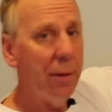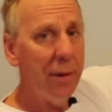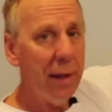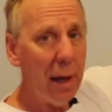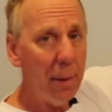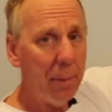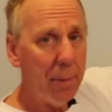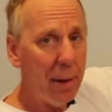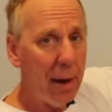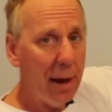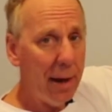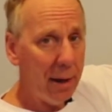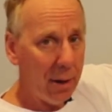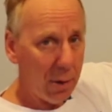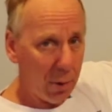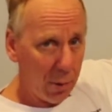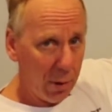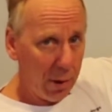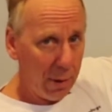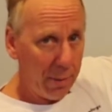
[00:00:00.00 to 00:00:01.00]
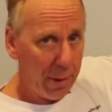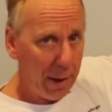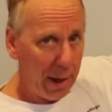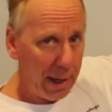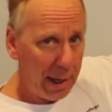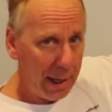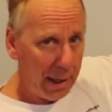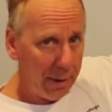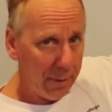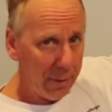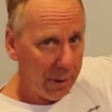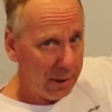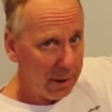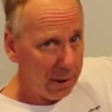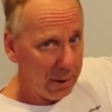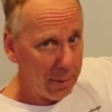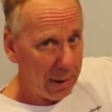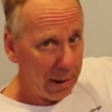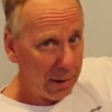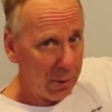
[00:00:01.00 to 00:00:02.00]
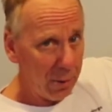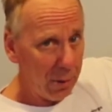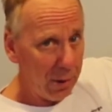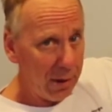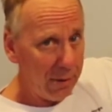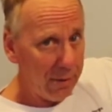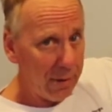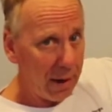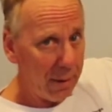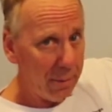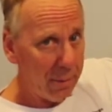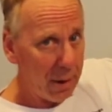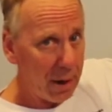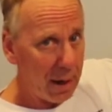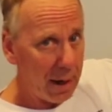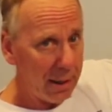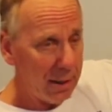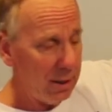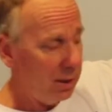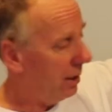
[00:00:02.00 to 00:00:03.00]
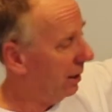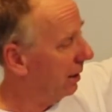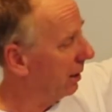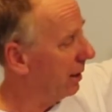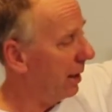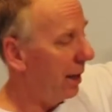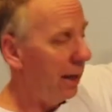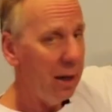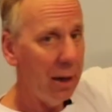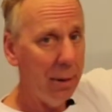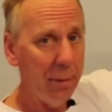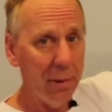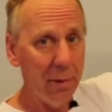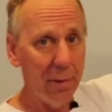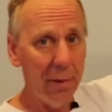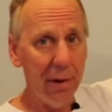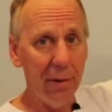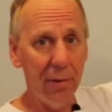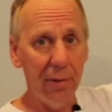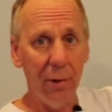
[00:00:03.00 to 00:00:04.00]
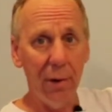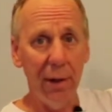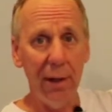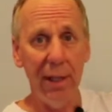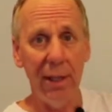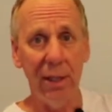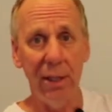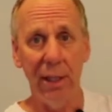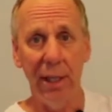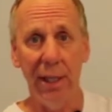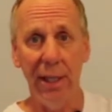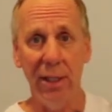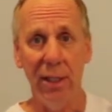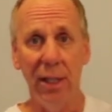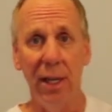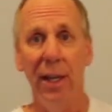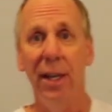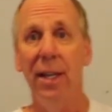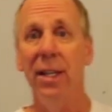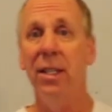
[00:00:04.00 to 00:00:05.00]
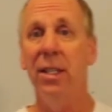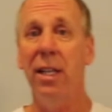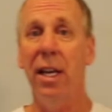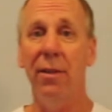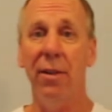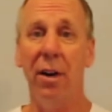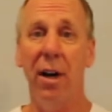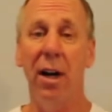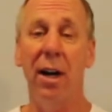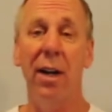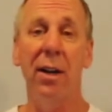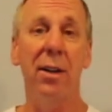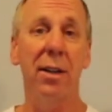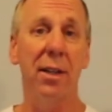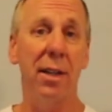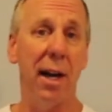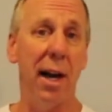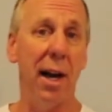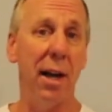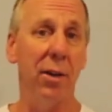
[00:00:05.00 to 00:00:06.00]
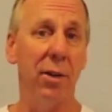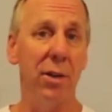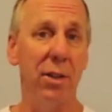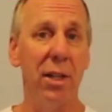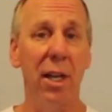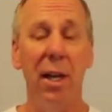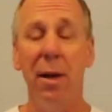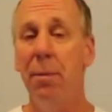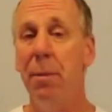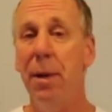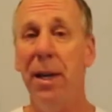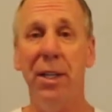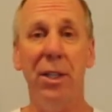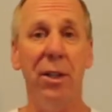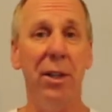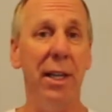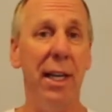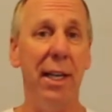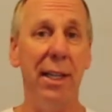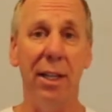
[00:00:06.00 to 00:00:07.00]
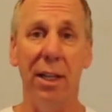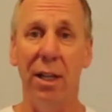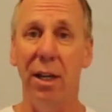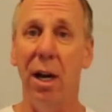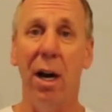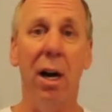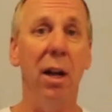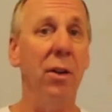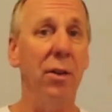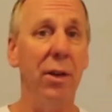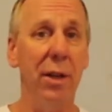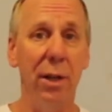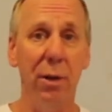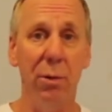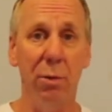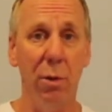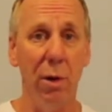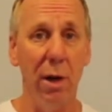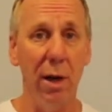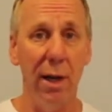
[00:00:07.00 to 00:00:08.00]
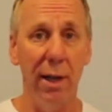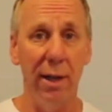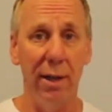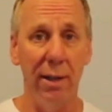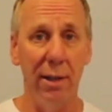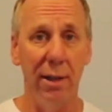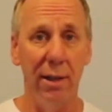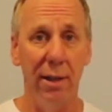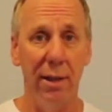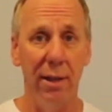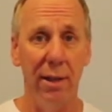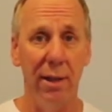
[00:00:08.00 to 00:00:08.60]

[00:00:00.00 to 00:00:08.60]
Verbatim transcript: and without buying a quart of paint, which is about 25 bucks, you could take home three or four of these things, save $100, make sure you get the color you want,